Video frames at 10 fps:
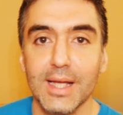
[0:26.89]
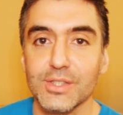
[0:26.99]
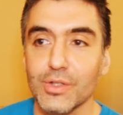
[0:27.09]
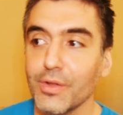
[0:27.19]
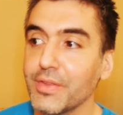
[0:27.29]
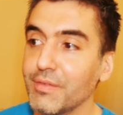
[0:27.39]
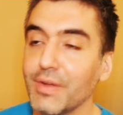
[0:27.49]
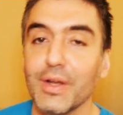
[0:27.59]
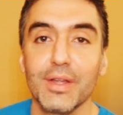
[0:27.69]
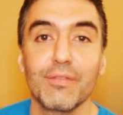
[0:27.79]
I saw the
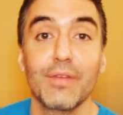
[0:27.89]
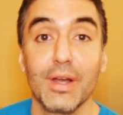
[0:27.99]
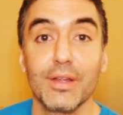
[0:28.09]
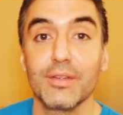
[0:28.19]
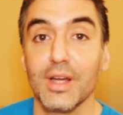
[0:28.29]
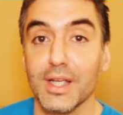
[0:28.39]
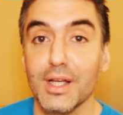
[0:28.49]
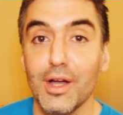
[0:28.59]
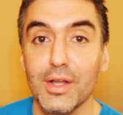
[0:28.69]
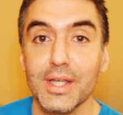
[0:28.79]
very, very
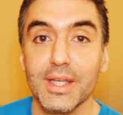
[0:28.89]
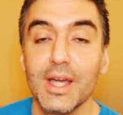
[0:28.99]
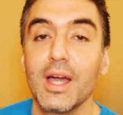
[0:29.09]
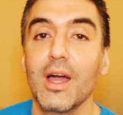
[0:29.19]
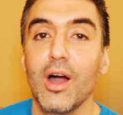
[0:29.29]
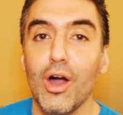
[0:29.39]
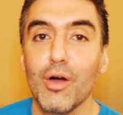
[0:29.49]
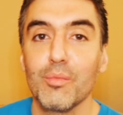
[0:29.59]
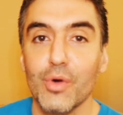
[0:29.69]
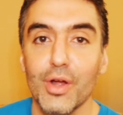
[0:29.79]
iconic
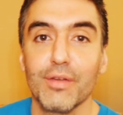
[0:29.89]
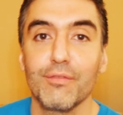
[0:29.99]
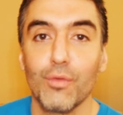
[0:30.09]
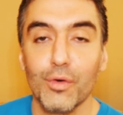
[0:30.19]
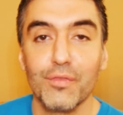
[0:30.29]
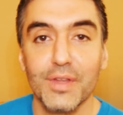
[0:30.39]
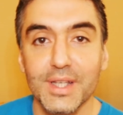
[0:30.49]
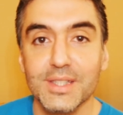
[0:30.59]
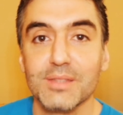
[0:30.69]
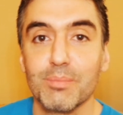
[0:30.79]
Omron
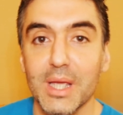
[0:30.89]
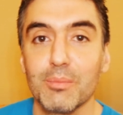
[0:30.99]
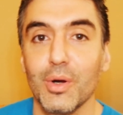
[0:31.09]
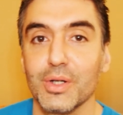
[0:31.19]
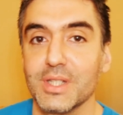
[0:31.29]
Forpheus ping pong